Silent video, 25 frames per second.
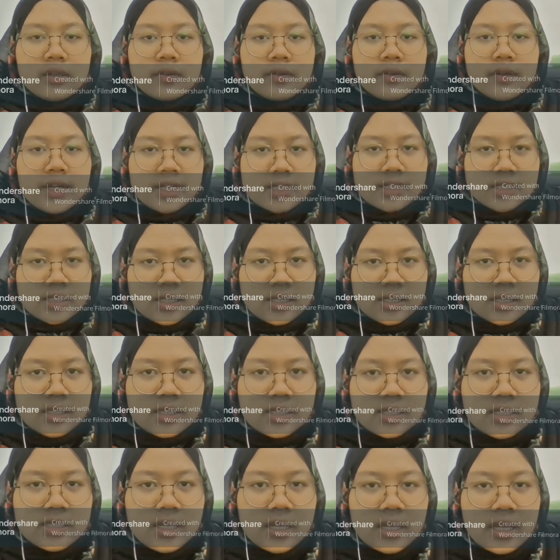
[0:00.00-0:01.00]
rises
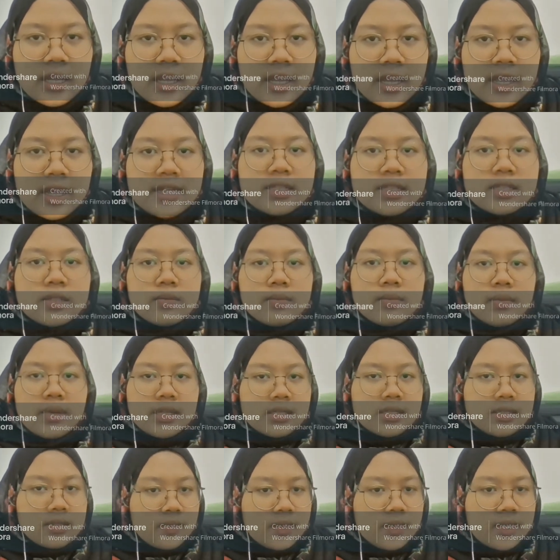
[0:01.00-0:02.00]
as
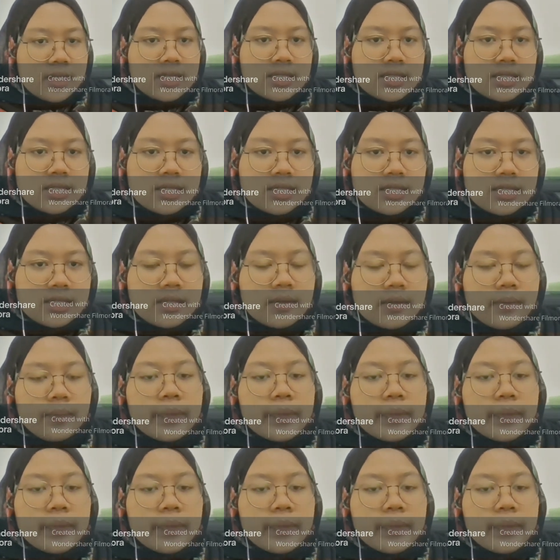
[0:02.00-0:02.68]
mass rises.